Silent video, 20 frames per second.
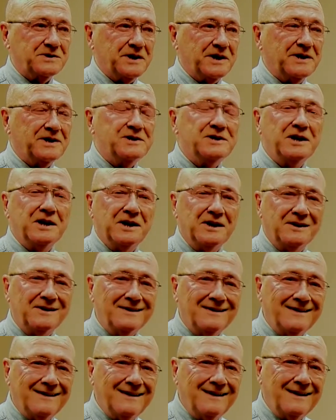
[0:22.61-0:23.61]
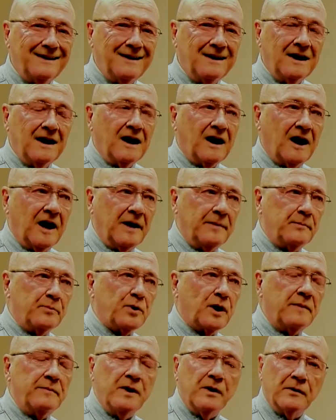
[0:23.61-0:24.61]
19. I'm
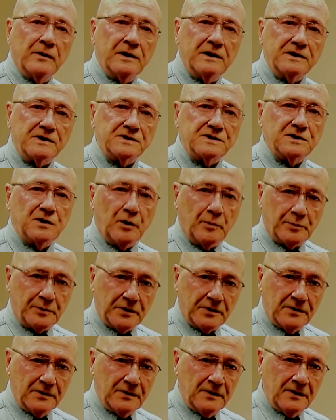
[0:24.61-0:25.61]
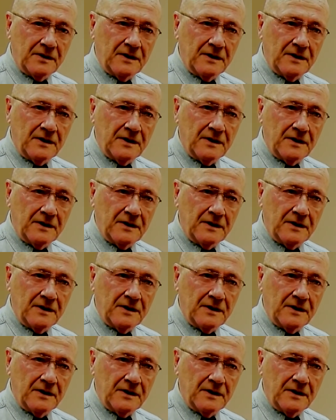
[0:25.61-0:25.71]
primarily a sculptor,